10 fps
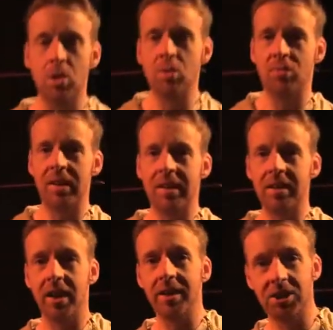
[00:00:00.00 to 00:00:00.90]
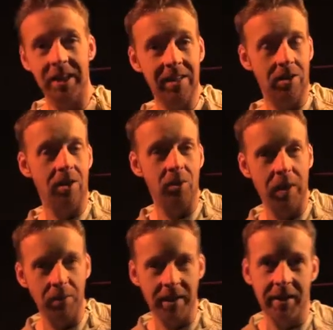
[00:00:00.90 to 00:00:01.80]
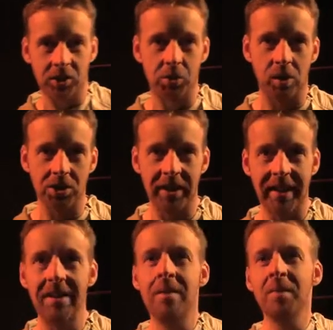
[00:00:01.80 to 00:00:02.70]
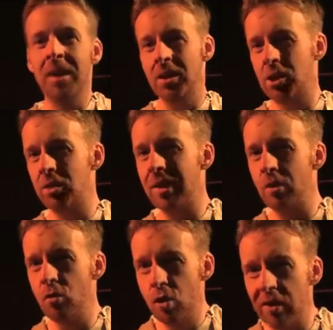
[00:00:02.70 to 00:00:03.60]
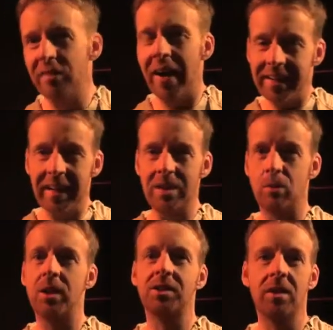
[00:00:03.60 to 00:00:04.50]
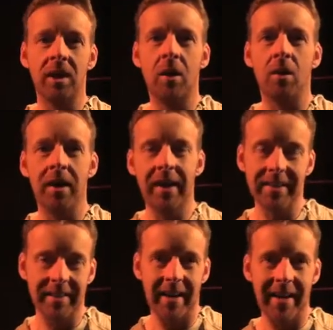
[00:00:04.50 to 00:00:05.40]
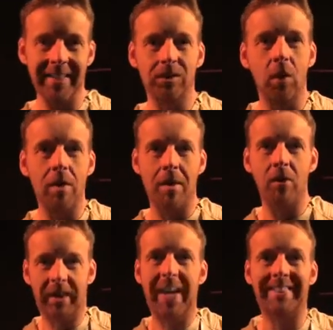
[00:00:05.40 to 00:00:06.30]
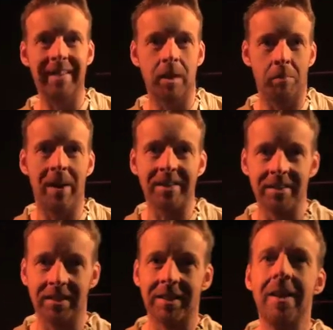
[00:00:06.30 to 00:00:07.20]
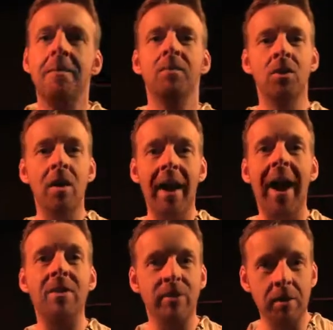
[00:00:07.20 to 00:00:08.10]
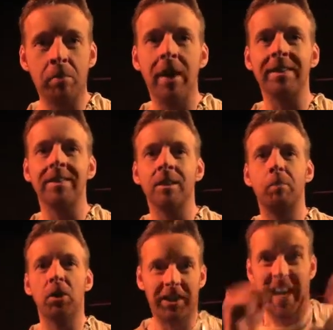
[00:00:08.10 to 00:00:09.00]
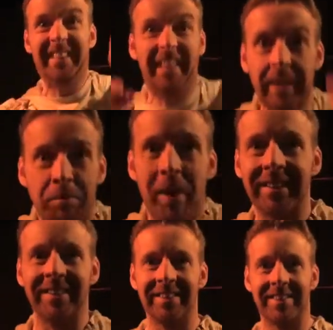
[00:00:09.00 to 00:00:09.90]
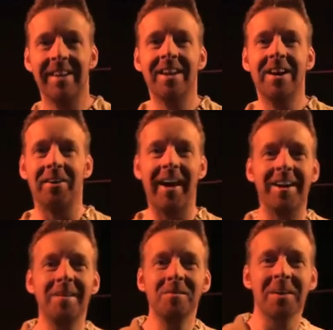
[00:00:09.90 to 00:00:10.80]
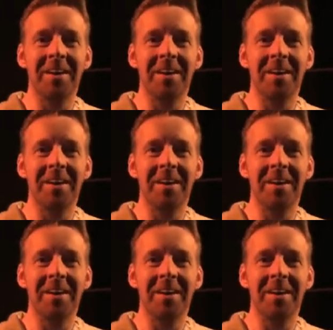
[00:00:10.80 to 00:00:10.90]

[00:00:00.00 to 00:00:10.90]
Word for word: movie uh, Jingle All the Way with Arnold Schwarzenegger, you should have a rough idea of what's going to go on here tonight. It's all about getting presents. Not having presents, but getting presents. Oh okay?